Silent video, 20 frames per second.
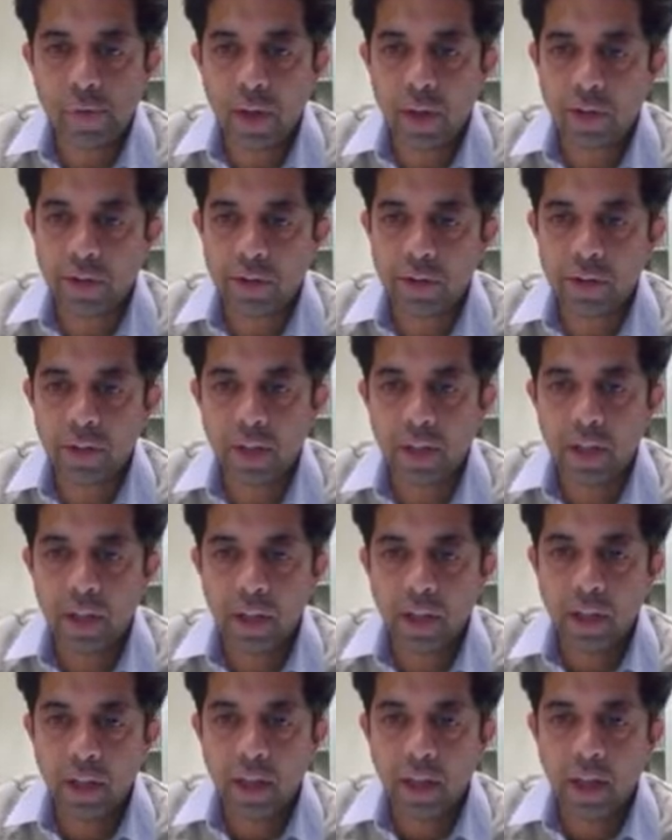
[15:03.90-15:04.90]
each of those
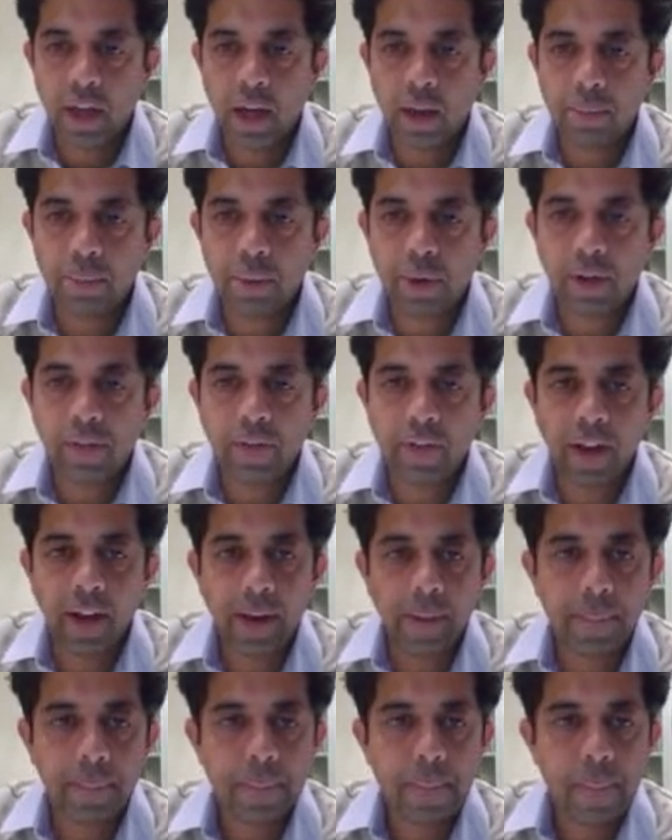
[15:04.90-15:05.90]
uh,
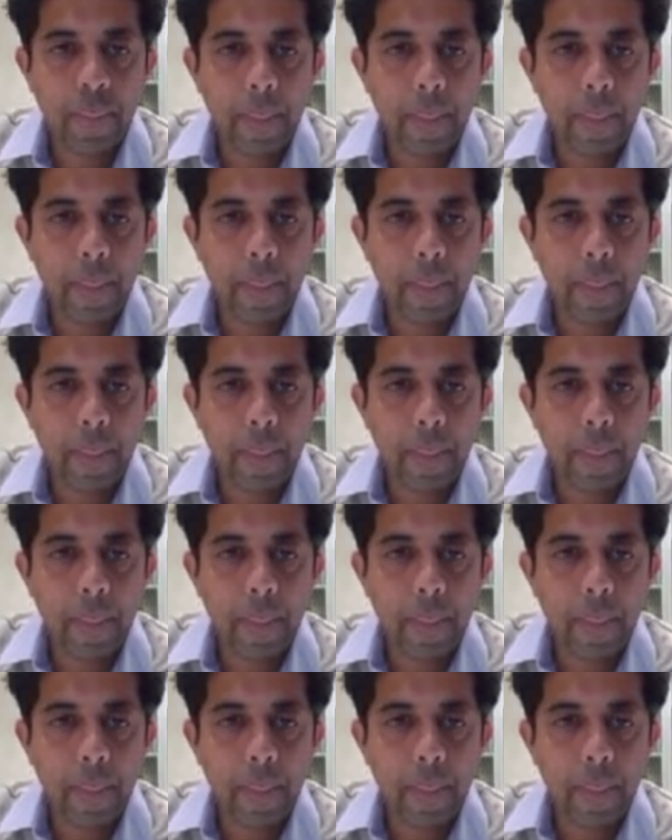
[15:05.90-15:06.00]
briefly.